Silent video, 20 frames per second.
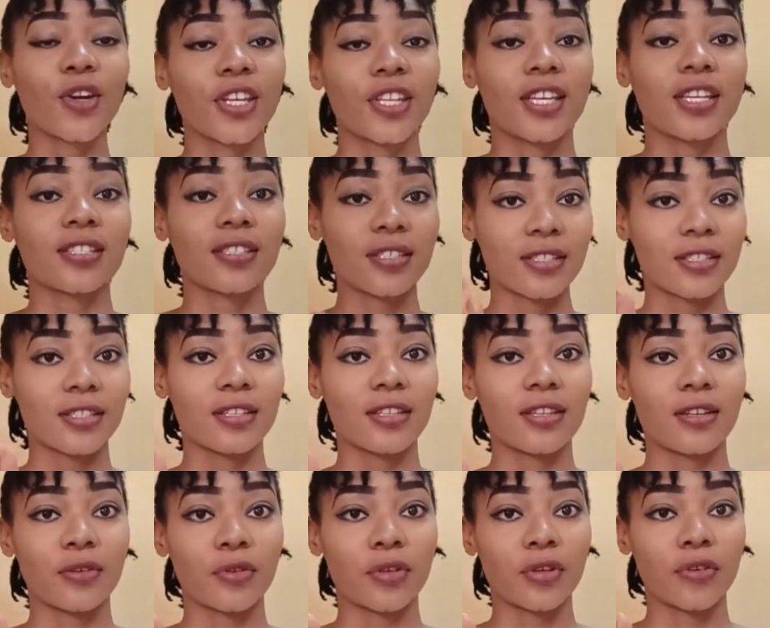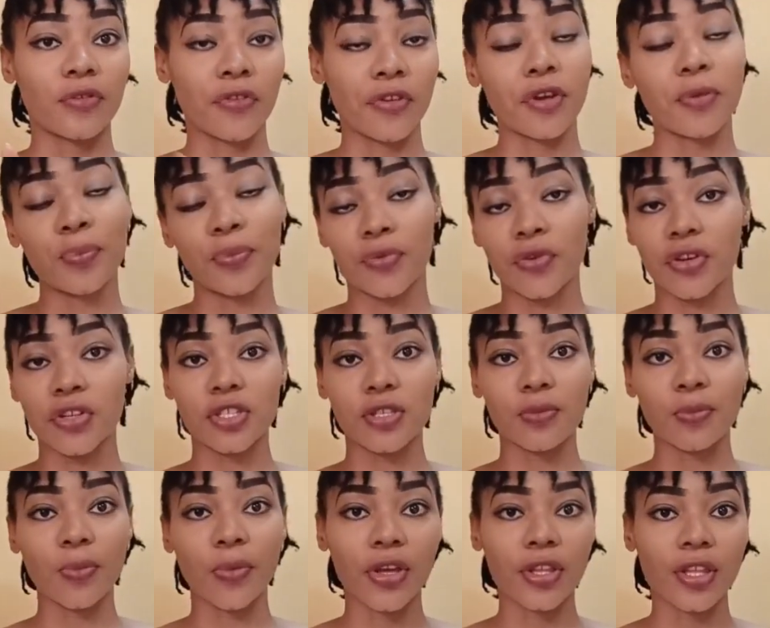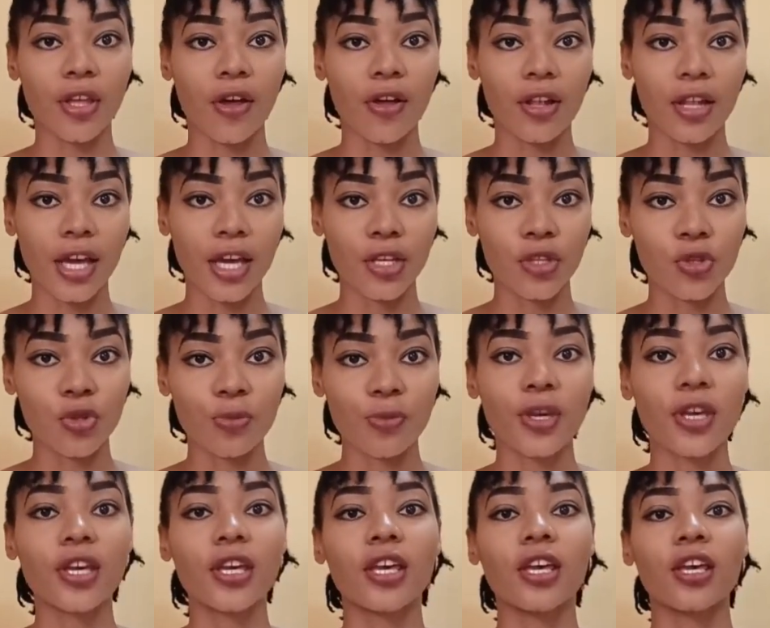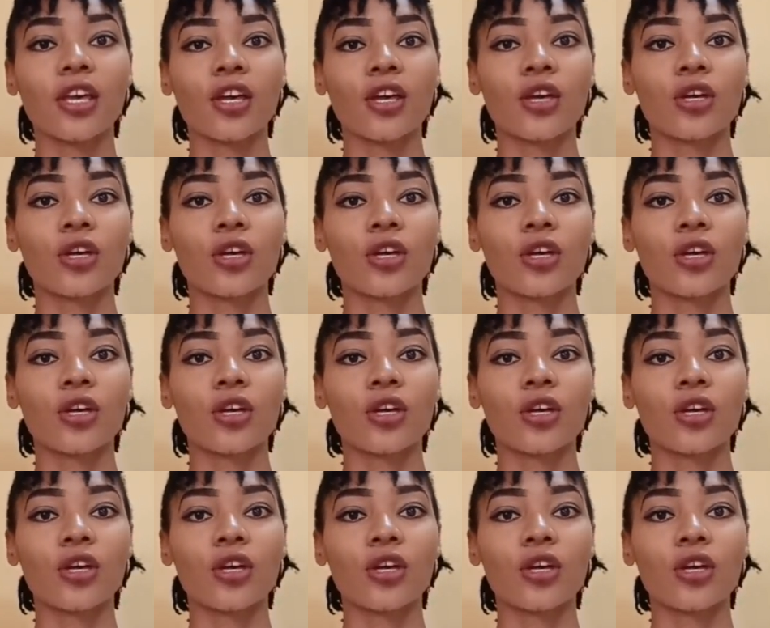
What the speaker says: Okay, there's a very interesting point I'd like to make.